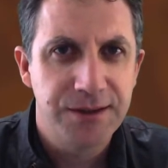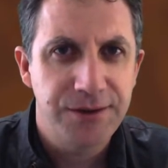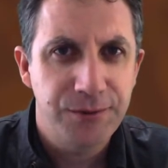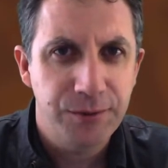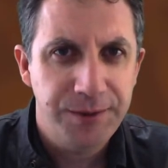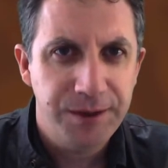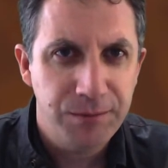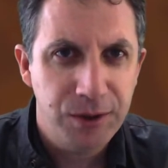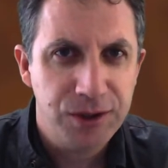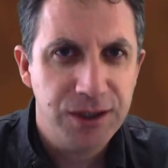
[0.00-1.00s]
You will be
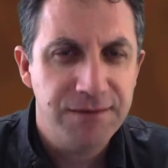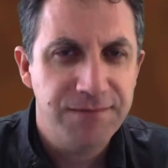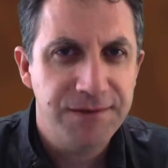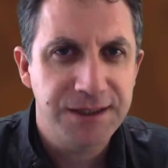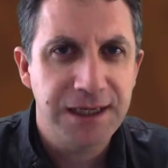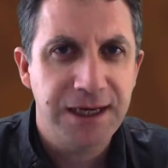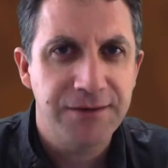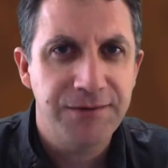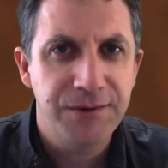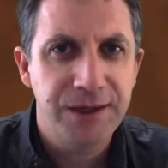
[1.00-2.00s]
emotionally and physically out
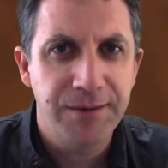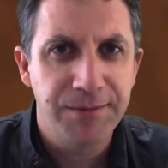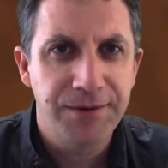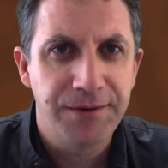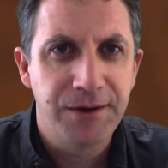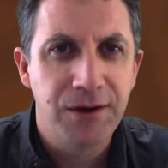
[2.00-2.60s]
of your depth.